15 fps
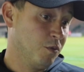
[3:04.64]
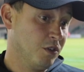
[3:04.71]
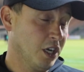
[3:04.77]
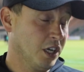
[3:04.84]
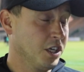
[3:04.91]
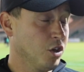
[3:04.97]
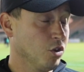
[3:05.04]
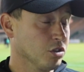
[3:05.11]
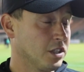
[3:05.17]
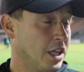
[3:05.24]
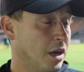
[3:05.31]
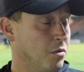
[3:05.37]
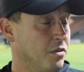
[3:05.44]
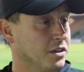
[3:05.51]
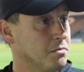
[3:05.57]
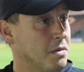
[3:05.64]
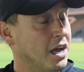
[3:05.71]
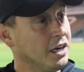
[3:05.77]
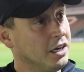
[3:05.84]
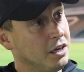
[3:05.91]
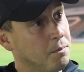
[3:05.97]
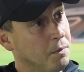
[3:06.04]
Juddy not staying with his
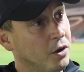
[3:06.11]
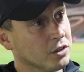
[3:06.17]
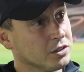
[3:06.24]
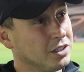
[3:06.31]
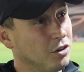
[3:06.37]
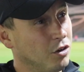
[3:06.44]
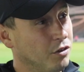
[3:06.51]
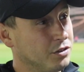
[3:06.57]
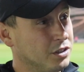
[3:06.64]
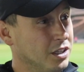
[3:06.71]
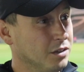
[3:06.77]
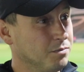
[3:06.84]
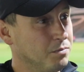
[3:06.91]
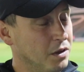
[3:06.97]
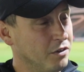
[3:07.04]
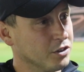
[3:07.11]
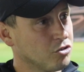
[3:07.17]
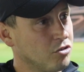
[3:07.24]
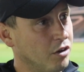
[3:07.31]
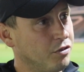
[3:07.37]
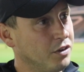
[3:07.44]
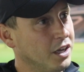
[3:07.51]
man in the box, and then obviously a bit of a
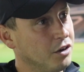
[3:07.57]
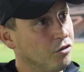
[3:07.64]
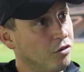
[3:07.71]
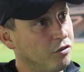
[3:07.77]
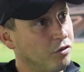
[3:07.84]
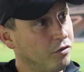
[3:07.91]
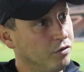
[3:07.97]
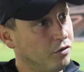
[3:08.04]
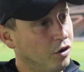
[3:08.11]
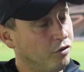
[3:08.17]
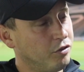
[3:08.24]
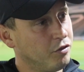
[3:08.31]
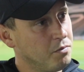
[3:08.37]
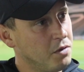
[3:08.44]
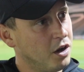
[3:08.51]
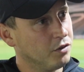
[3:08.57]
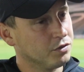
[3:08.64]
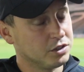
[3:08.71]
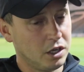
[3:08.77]
scruffy header off of Marv.